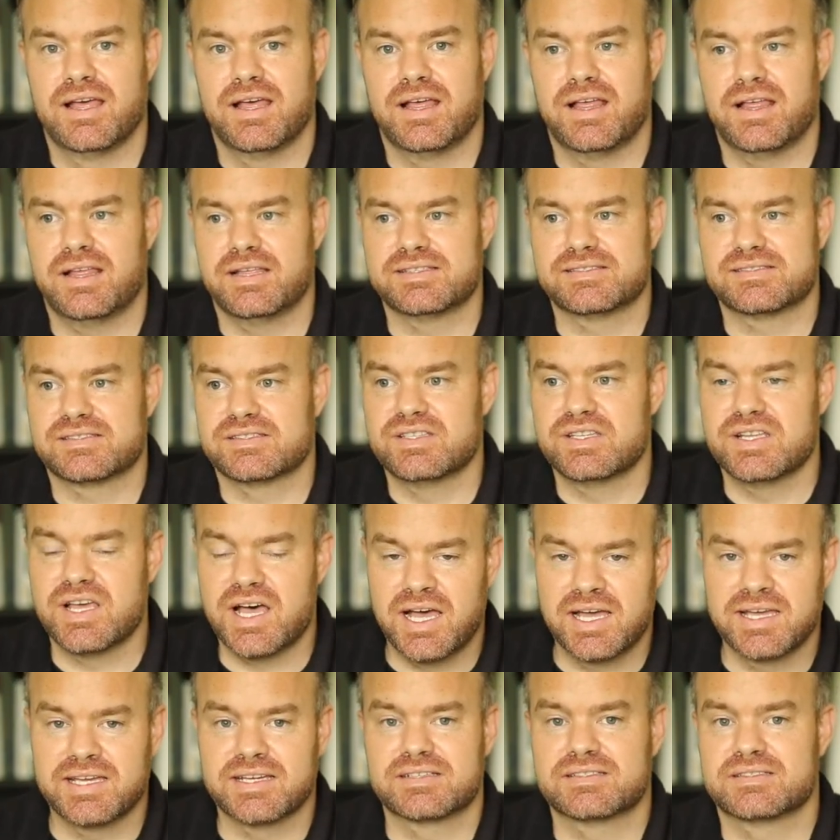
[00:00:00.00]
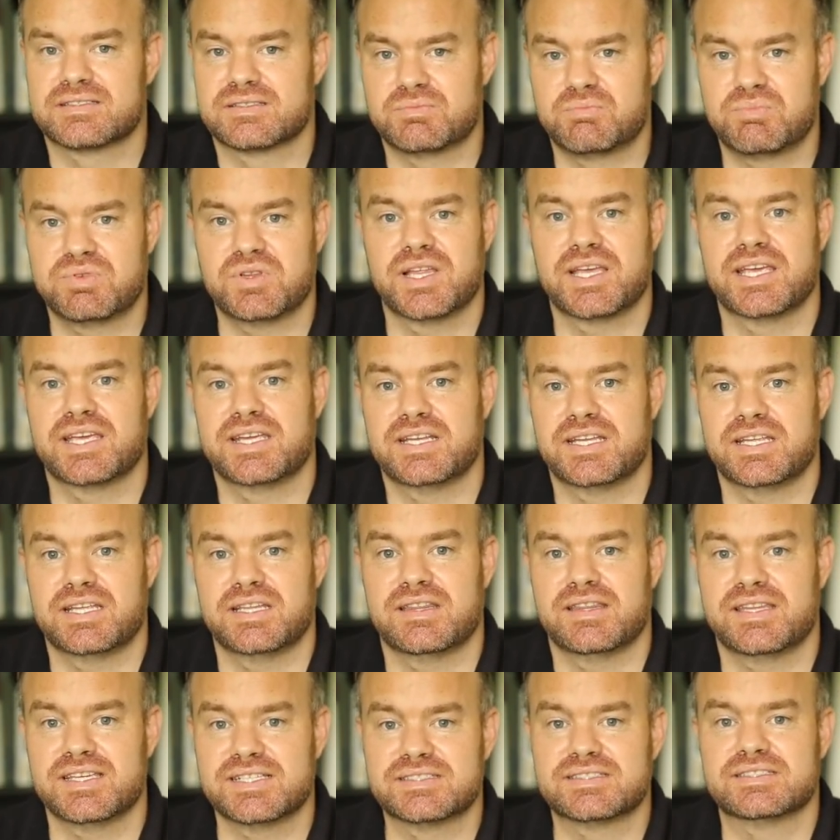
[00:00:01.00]
Uh, it's not
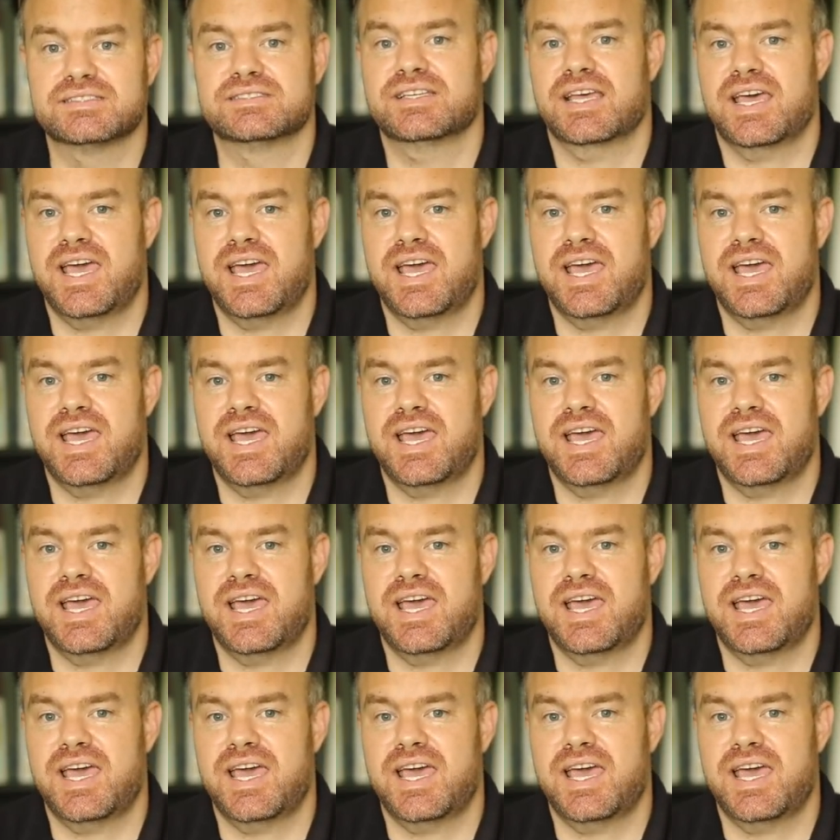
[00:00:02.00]
explaining this is